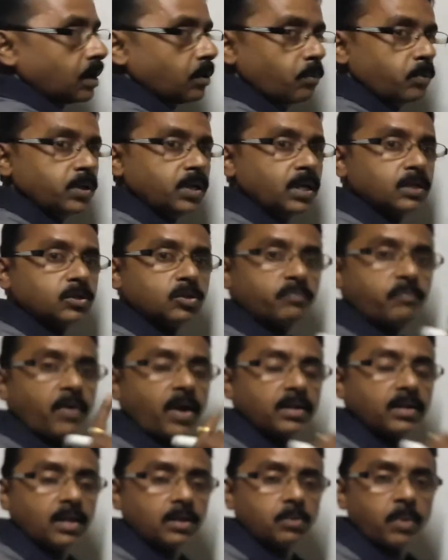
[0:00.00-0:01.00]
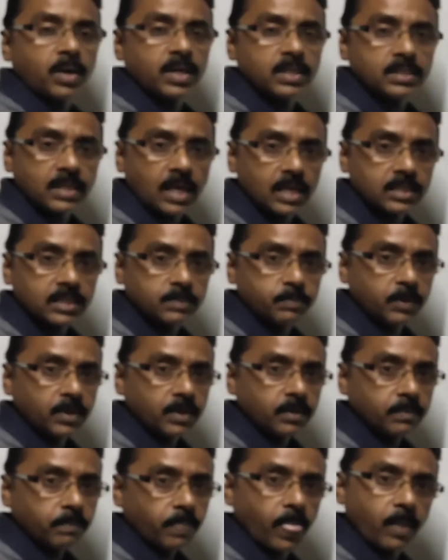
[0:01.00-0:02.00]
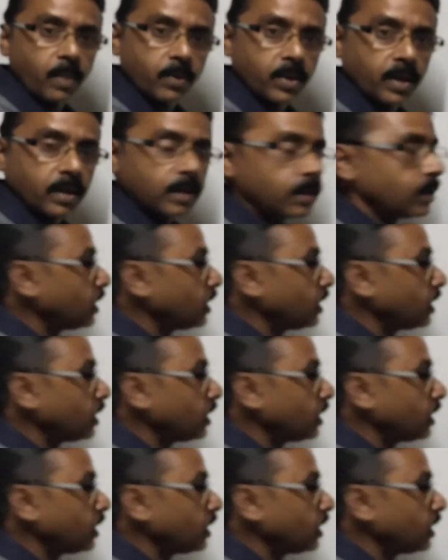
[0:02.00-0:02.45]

We need to find out what is SP. Okay.